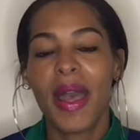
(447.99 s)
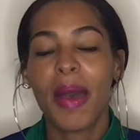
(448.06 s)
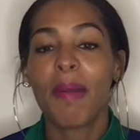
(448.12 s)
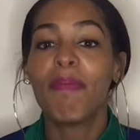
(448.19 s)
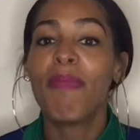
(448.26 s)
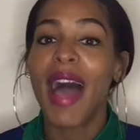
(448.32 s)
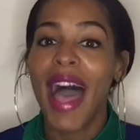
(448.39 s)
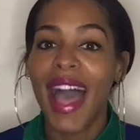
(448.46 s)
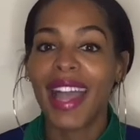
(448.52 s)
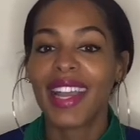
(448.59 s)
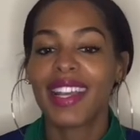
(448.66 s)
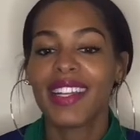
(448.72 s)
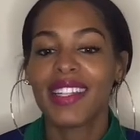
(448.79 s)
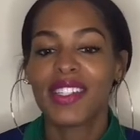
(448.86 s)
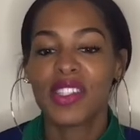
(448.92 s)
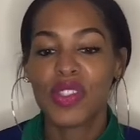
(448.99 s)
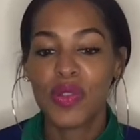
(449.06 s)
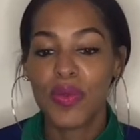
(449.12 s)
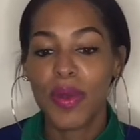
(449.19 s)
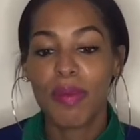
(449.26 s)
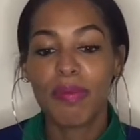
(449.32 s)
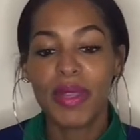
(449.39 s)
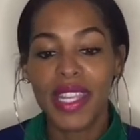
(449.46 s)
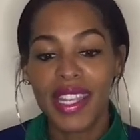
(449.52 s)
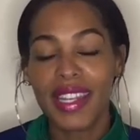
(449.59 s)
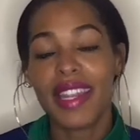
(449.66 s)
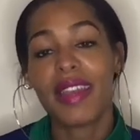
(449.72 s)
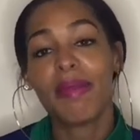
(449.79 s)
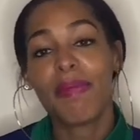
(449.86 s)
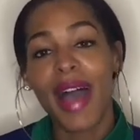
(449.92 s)
back to a beat
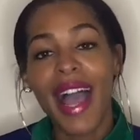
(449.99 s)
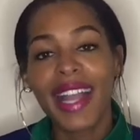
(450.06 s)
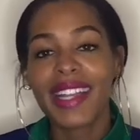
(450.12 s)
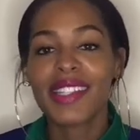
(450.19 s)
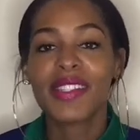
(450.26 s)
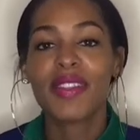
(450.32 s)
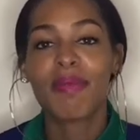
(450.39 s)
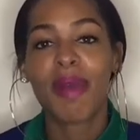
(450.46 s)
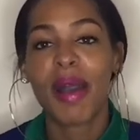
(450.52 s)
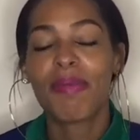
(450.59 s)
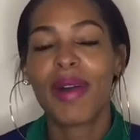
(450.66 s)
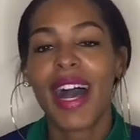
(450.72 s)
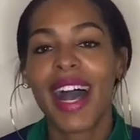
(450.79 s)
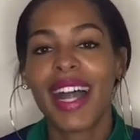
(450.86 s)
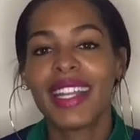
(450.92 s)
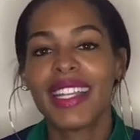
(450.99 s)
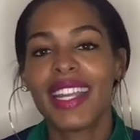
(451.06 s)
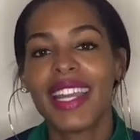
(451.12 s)
and back into my body.